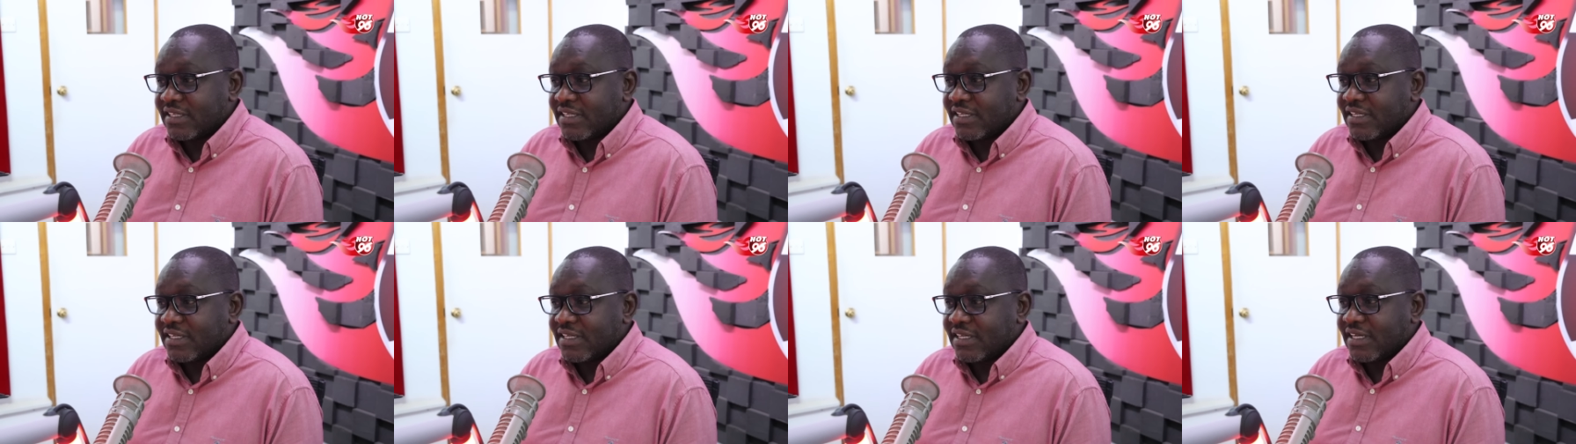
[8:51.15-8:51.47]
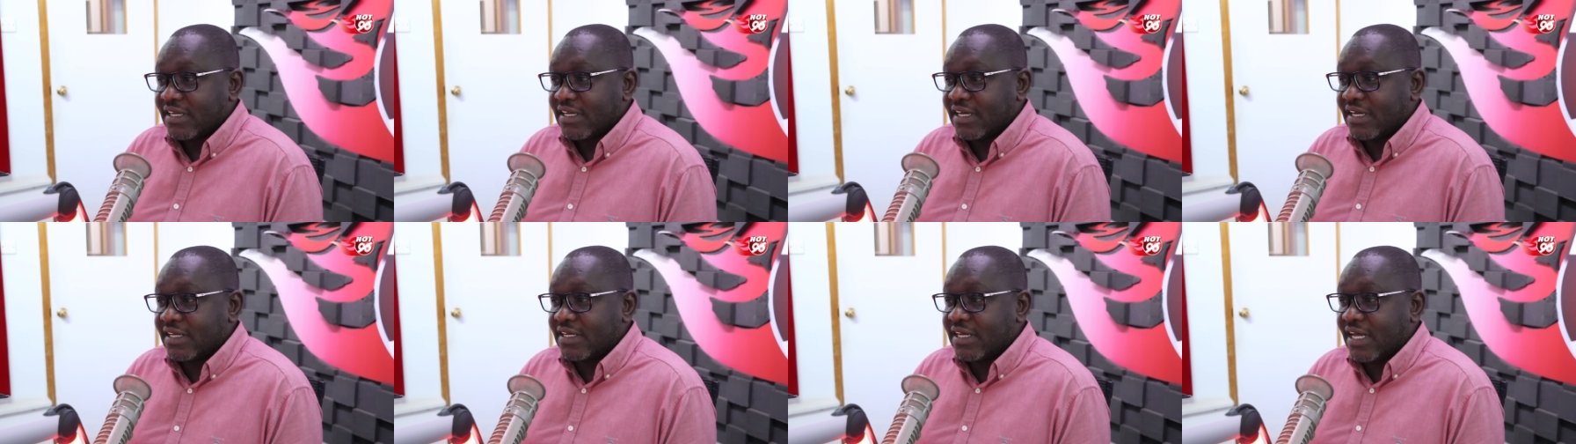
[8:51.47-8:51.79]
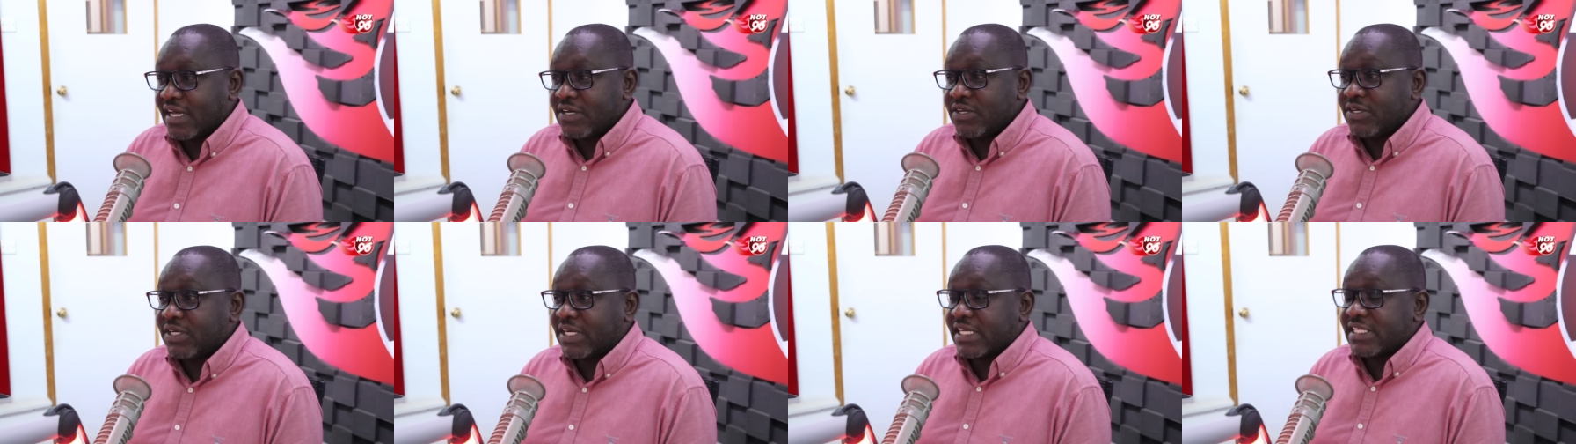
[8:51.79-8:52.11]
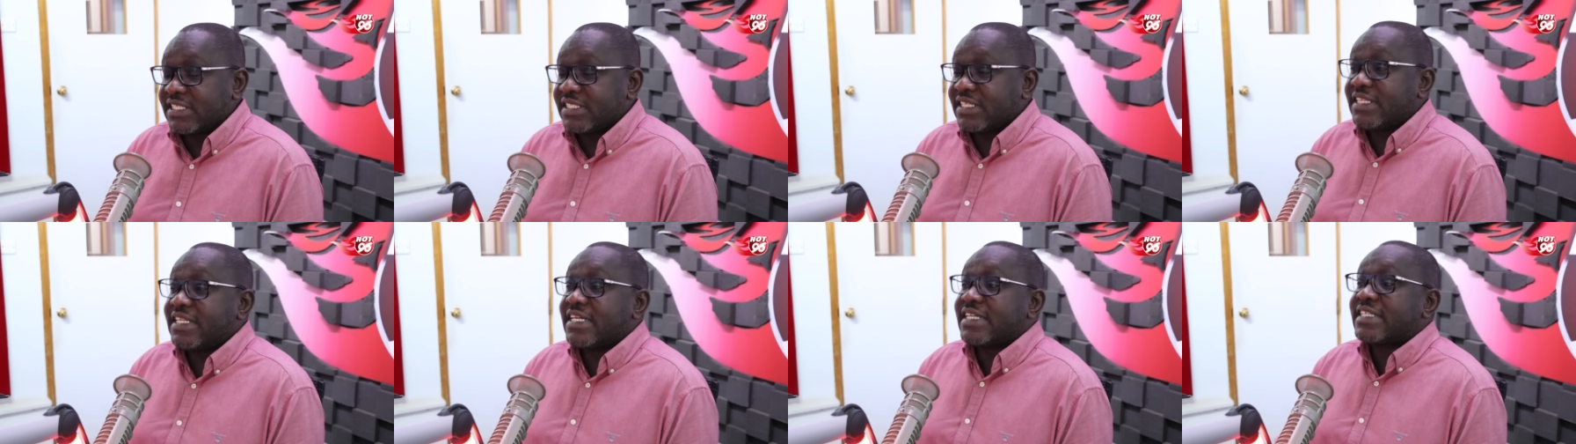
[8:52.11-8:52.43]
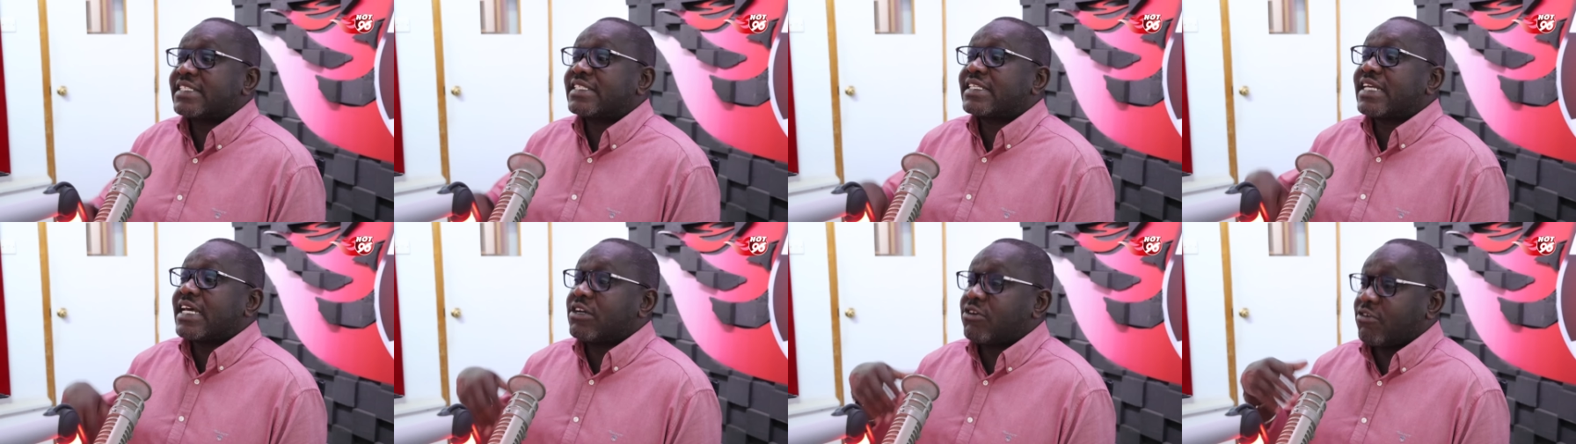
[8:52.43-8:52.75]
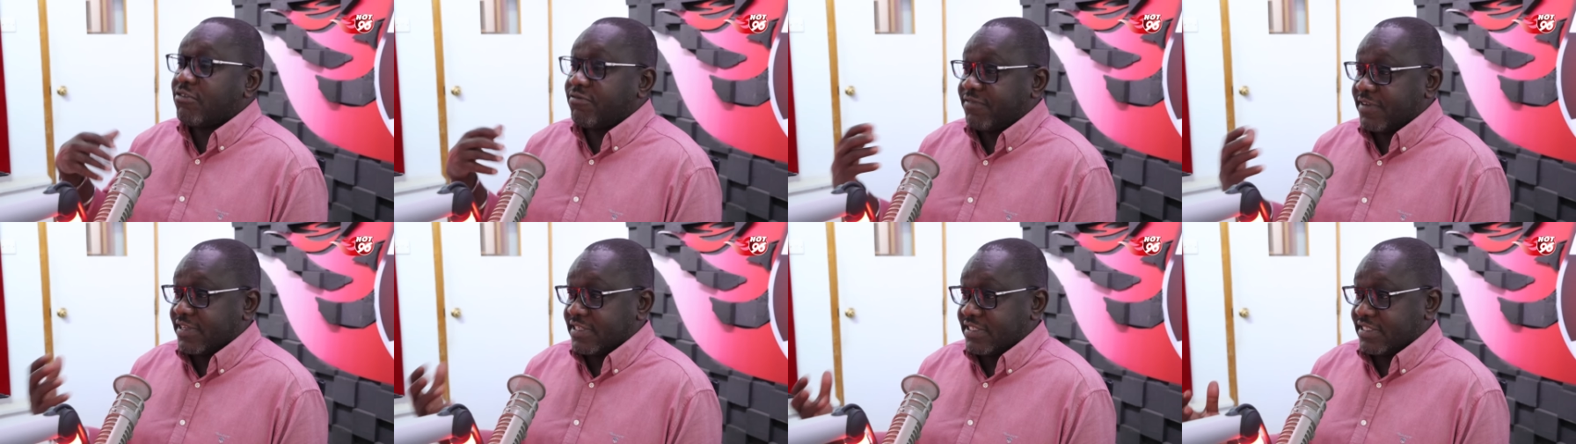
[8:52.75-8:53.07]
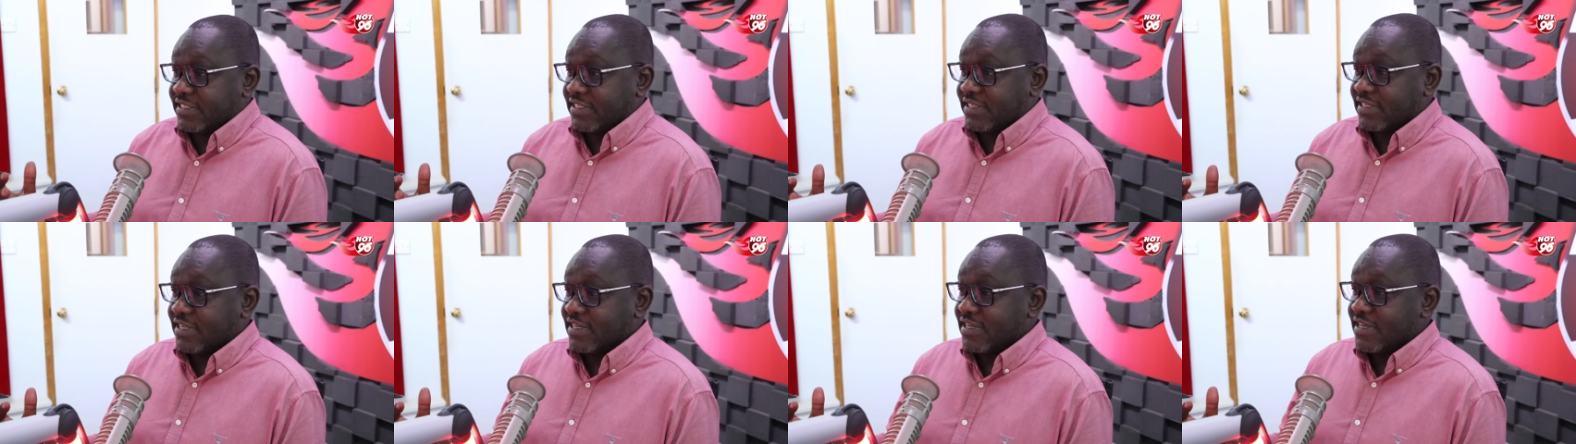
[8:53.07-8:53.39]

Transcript: Yes, of course. And, and you can see the sycophancy.